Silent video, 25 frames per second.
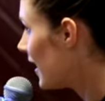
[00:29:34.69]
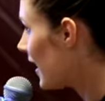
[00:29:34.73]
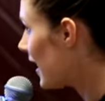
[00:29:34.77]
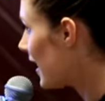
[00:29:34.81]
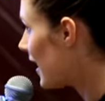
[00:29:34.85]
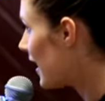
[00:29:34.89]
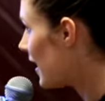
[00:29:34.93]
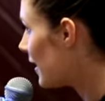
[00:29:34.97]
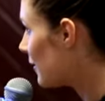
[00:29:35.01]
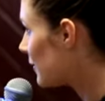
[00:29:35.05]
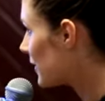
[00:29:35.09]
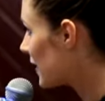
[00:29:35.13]

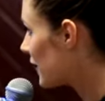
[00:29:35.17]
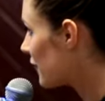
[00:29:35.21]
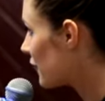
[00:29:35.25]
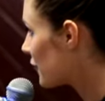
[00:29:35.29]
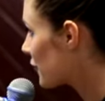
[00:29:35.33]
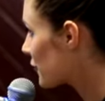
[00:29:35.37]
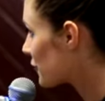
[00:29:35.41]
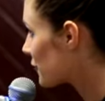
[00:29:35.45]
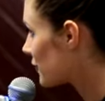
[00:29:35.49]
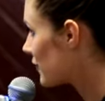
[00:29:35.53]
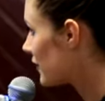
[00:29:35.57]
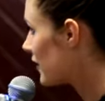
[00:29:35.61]
Um, we have
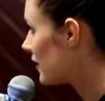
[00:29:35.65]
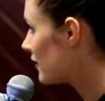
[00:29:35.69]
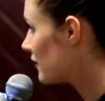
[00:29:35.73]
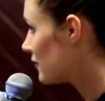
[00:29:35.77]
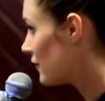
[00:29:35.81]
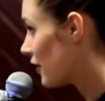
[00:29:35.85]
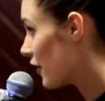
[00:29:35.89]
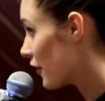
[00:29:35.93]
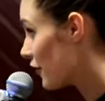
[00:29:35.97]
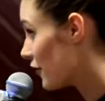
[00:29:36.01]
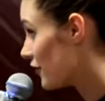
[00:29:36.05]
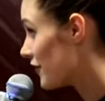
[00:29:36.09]

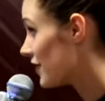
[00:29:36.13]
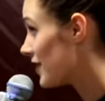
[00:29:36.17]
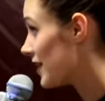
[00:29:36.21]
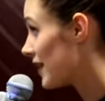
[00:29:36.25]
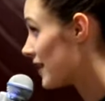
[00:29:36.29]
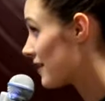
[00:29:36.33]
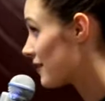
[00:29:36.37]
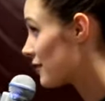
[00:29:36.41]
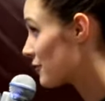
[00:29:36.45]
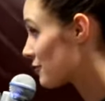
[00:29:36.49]
over now